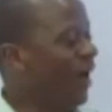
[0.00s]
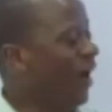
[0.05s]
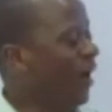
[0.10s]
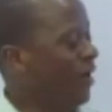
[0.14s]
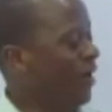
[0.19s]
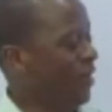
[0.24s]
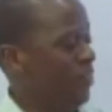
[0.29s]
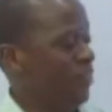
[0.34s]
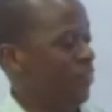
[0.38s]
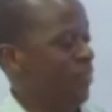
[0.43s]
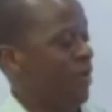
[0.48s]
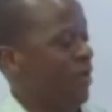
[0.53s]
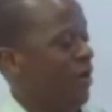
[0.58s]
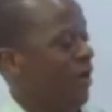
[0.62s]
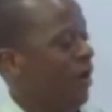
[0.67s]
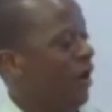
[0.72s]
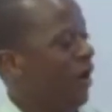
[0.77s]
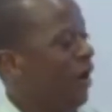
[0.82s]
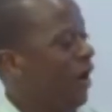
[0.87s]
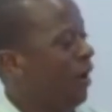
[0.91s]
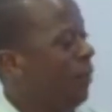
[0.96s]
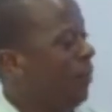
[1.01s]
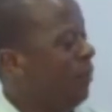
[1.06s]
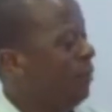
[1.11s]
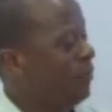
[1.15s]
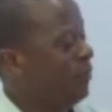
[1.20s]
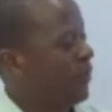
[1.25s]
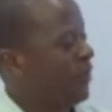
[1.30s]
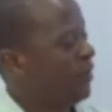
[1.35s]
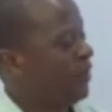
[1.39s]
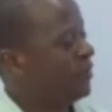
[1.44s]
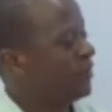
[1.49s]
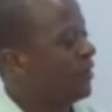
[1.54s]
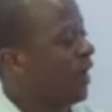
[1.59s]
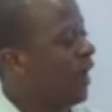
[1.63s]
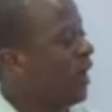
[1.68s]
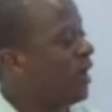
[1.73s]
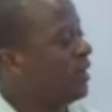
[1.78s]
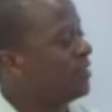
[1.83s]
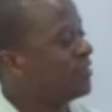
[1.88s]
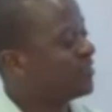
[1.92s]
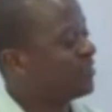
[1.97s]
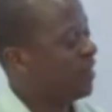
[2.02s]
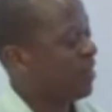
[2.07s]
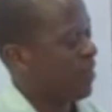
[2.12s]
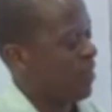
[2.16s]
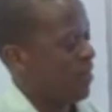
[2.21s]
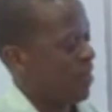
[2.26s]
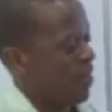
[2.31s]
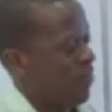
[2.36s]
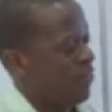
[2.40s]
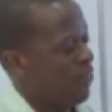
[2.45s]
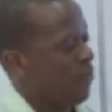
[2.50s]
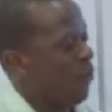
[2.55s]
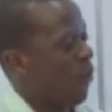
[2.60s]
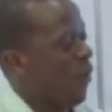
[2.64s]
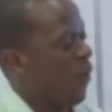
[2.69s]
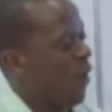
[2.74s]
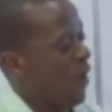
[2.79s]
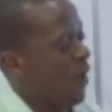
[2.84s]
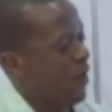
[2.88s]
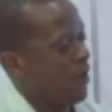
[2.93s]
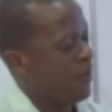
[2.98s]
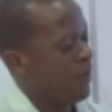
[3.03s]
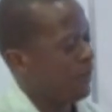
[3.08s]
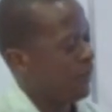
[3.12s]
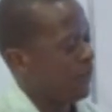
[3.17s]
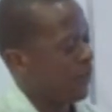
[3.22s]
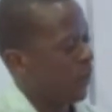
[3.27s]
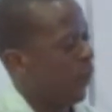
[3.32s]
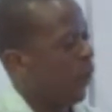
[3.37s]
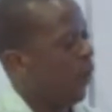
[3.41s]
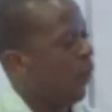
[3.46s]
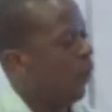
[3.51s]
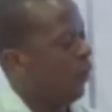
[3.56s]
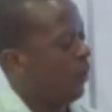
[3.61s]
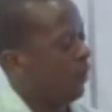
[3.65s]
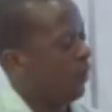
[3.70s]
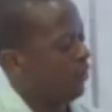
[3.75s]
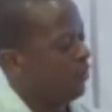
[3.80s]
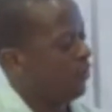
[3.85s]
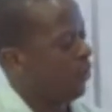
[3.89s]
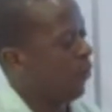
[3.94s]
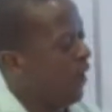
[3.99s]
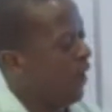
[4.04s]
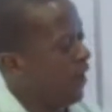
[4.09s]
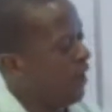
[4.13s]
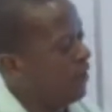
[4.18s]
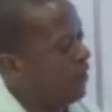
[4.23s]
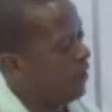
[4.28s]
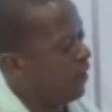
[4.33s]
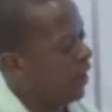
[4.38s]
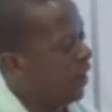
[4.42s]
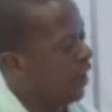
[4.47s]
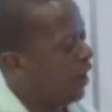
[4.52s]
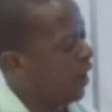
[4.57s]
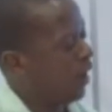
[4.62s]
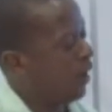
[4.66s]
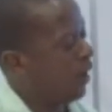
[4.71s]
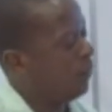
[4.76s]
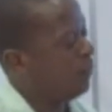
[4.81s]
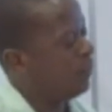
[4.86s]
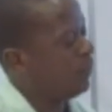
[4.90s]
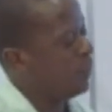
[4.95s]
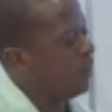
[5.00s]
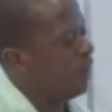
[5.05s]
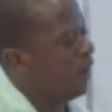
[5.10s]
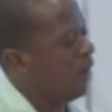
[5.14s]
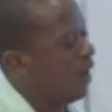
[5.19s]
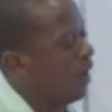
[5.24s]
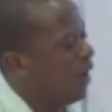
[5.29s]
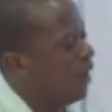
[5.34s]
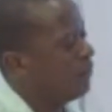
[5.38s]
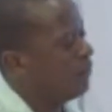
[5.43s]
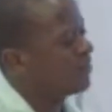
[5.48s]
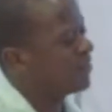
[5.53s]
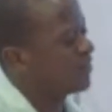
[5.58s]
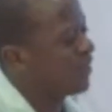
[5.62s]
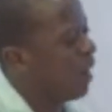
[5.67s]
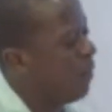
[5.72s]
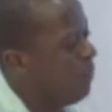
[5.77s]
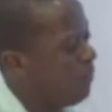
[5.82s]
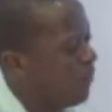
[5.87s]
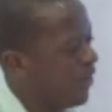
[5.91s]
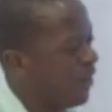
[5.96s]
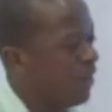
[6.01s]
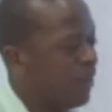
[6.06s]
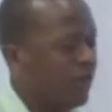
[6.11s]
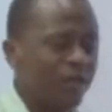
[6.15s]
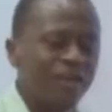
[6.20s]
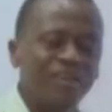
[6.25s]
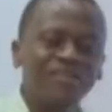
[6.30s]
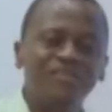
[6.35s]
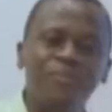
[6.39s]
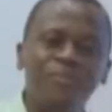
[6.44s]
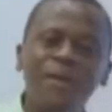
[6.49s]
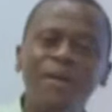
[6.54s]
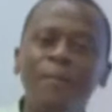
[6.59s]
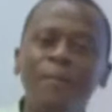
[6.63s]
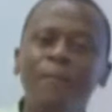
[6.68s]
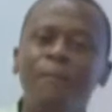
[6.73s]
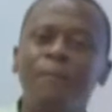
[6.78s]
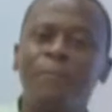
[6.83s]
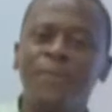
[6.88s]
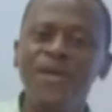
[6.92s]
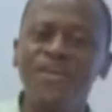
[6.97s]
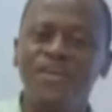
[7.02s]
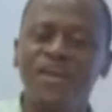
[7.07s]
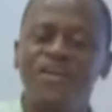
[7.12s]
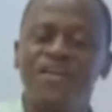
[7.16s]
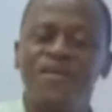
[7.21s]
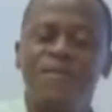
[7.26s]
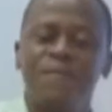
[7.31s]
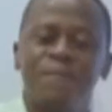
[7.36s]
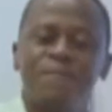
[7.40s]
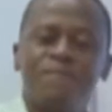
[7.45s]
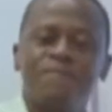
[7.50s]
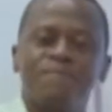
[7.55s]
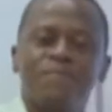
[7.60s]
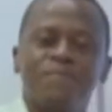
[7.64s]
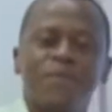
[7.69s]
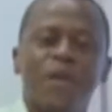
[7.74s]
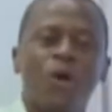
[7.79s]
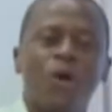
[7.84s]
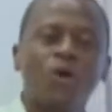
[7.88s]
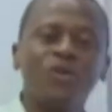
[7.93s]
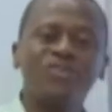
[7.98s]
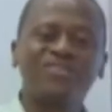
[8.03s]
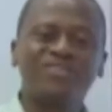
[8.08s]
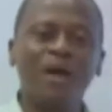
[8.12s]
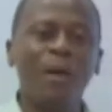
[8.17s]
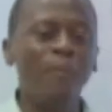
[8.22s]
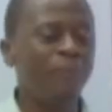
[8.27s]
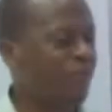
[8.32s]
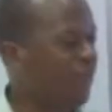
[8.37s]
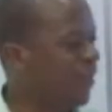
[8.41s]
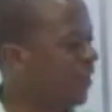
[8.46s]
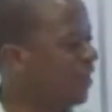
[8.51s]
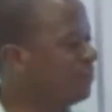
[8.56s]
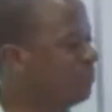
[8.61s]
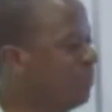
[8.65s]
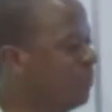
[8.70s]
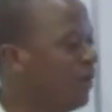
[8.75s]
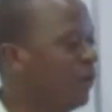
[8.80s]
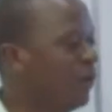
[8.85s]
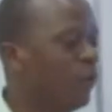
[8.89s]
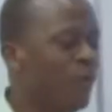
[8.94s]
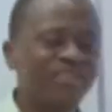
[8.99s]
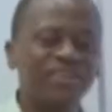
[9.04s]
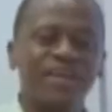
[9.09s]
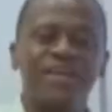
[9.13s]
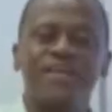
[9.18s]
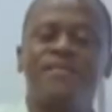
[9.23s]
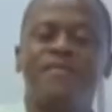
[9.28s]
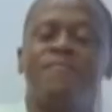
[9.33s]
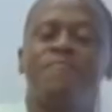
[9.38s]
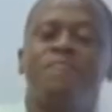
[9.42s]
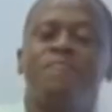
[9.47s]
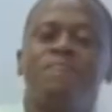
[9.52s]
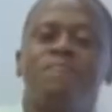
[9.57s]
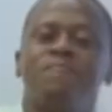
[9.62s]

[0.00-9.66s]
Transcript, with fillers: are um, tells the way or the way um, uh, something is being printed or something is being written.